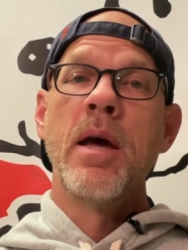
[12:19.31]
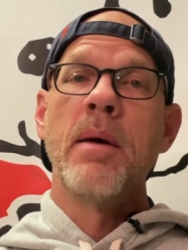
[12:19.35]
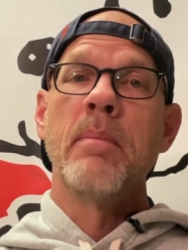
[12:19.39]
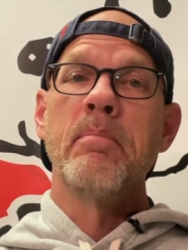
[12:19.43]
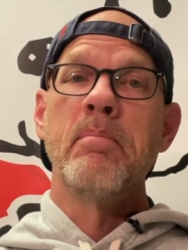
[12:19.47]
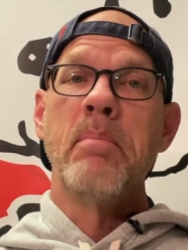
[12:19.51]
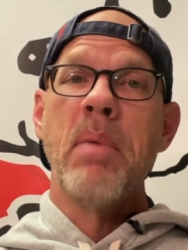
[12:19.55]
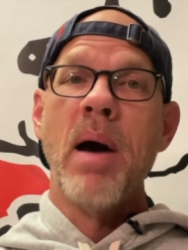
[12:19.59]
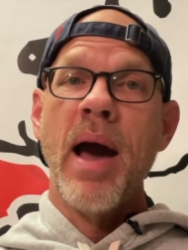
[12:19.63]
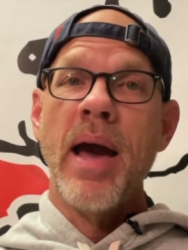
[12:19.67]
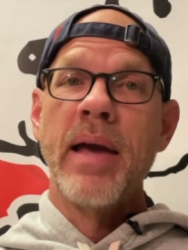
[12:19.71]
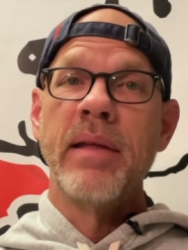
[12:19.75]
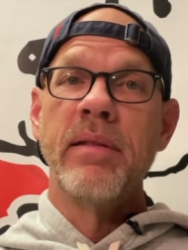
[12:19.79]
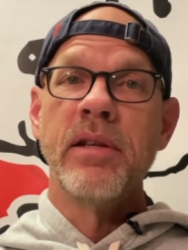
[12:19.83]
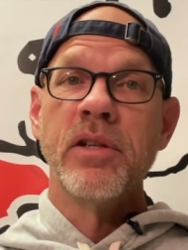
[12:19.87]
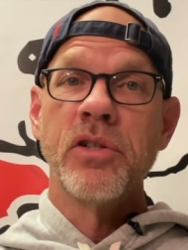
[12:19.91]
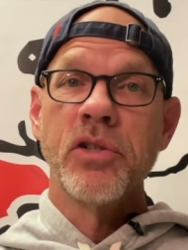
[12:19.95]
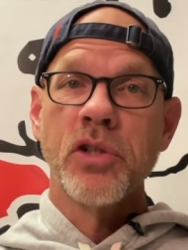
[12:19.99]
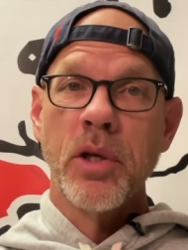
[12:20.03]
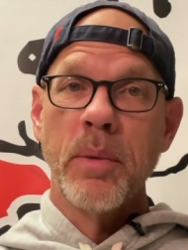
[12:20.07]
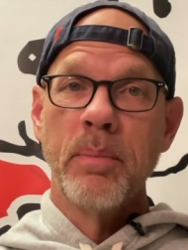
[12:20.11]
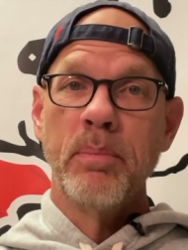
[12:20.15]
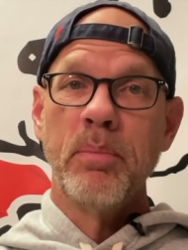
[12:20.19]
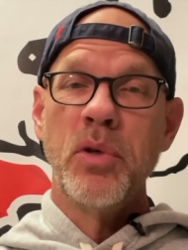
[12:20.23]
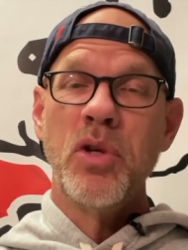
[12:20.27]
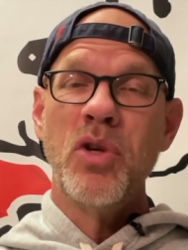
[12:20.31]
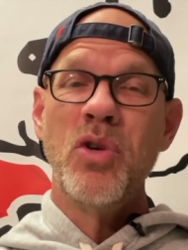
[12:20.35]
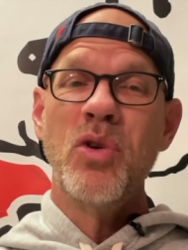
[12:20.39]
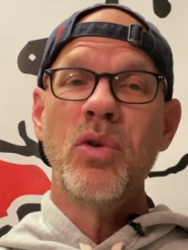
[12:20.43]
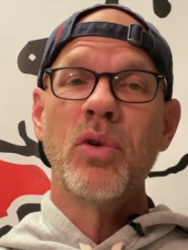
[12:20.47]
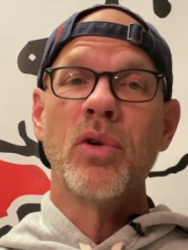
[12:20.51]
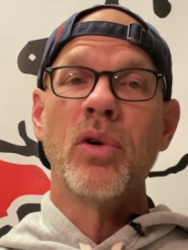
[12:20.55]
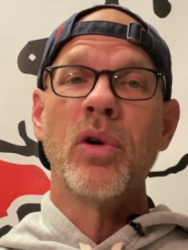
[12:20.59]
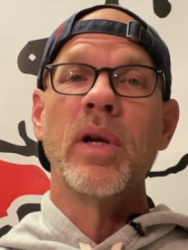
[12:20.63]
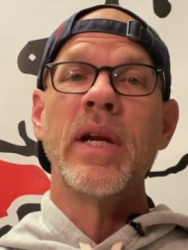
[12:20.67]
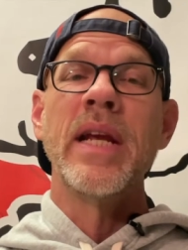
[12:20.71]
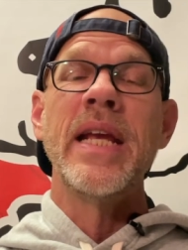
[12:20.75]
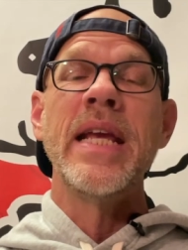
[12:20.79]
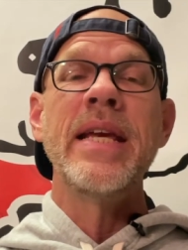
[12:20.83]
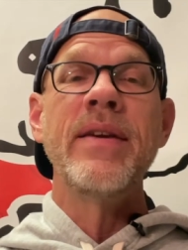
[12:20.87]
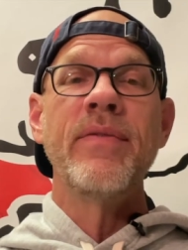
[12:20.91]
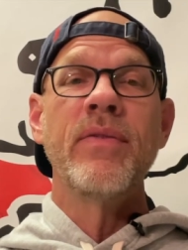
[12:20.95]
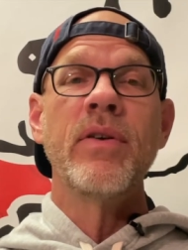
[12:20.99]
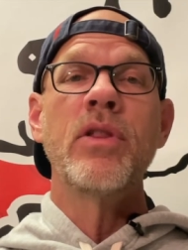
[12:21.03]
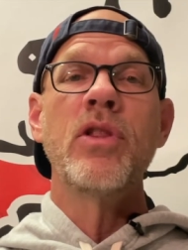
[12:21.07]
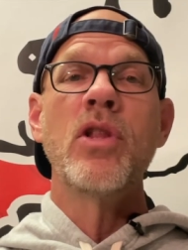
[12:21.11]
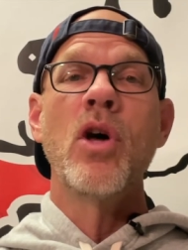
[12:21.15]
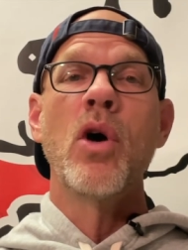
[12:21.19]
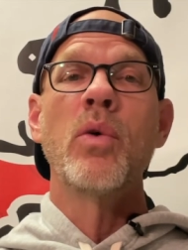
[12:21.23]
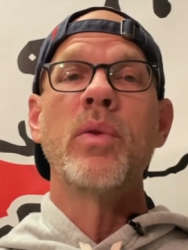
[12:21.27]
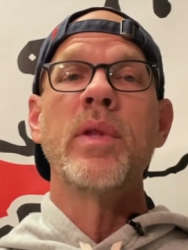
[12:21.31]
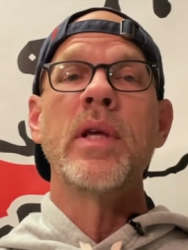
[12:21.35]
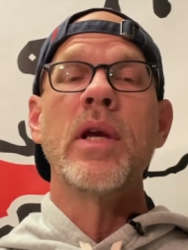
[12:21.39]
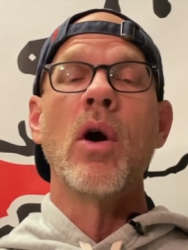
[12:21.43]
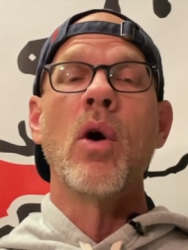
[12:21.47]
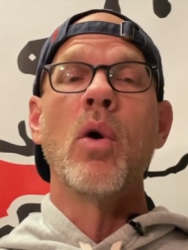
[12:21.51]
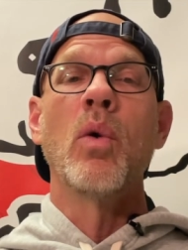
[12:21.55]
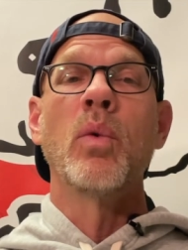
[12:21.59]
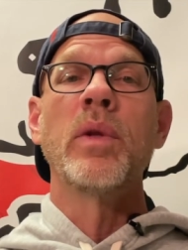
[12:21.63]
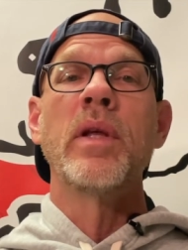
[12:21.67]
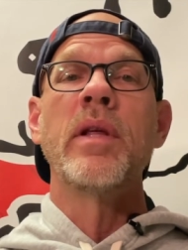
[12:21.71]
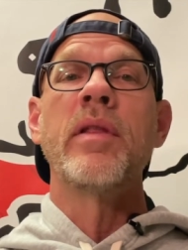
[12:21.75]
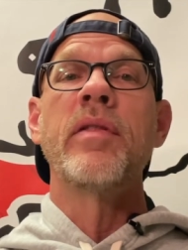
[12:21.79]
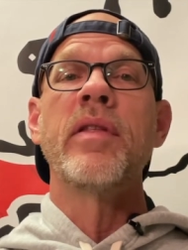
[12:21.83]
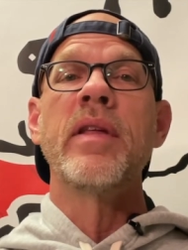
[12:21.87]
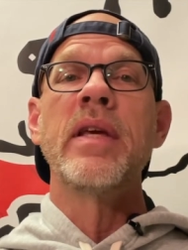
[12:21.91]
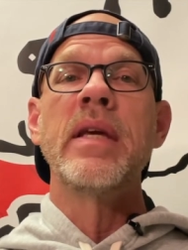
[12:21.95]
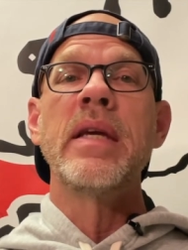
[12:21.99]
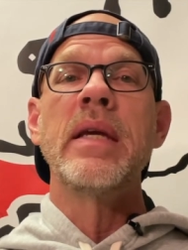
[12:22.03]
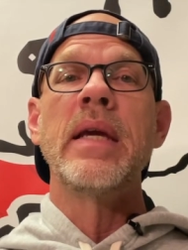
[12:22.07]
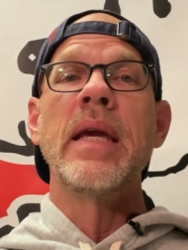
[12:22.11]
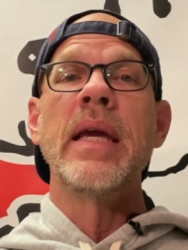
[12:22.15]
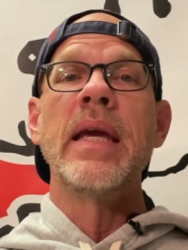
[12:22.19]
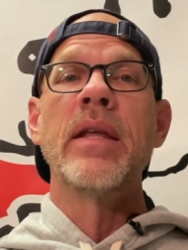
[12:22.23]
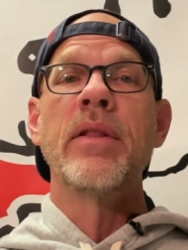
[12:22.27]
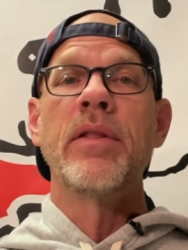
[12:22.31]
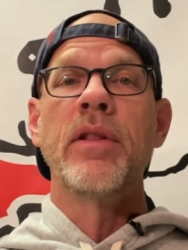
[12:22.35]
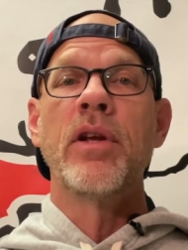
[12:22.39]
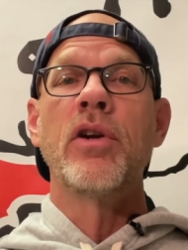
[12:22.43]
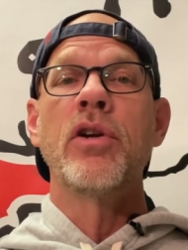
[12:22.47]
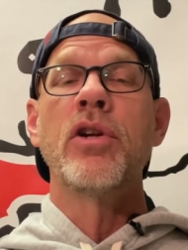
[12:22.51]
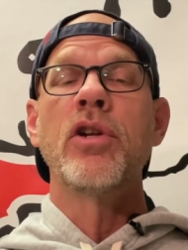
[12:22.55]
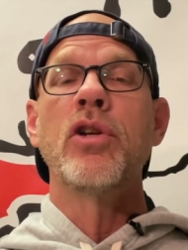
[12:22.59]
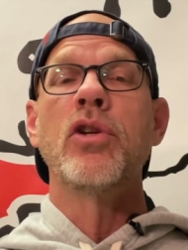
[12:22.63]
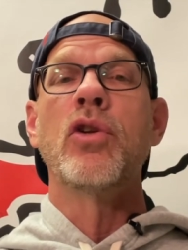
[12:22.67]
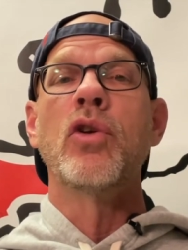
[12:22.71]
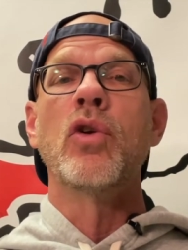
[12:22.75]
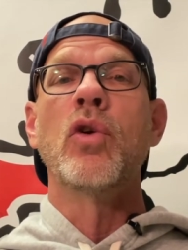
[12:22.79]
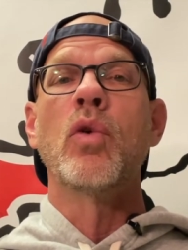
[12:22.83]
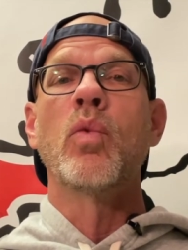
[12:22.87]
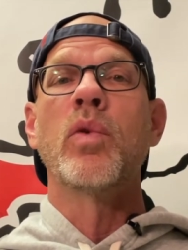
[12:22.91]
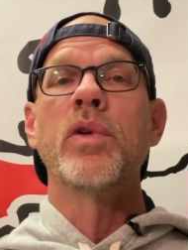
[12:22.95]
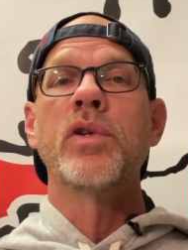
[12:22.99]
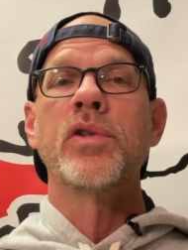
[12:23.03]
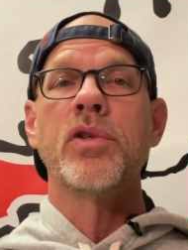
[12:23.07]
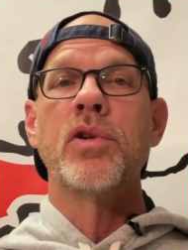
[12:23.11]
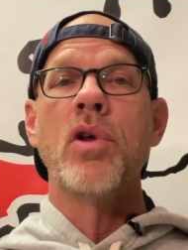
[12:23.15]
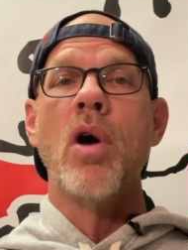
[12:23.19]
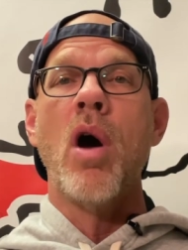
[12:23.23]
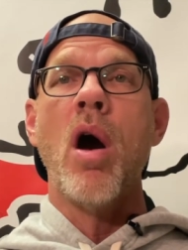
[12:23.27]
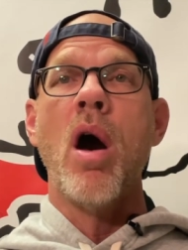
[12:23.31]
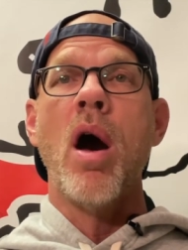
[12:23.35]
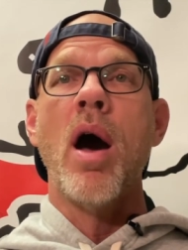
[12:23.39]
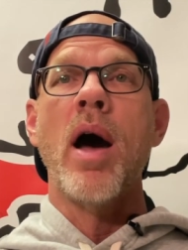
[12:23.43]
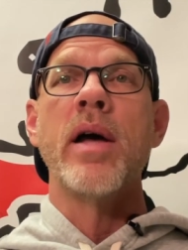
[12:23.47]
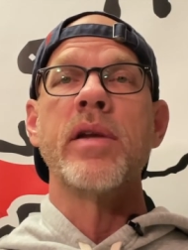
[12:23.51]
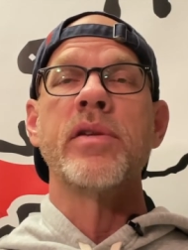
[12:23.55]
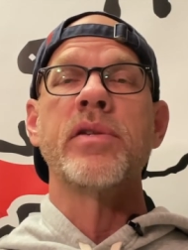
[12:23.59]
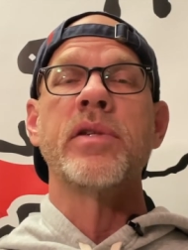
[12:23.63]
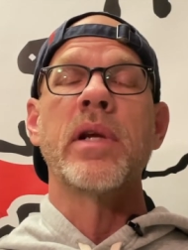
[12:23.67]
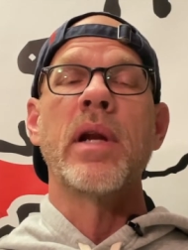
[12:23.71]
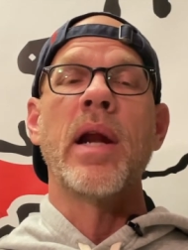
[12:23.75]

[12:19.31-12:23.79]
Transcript: by this computer, even though the only thing in there to do was DOS.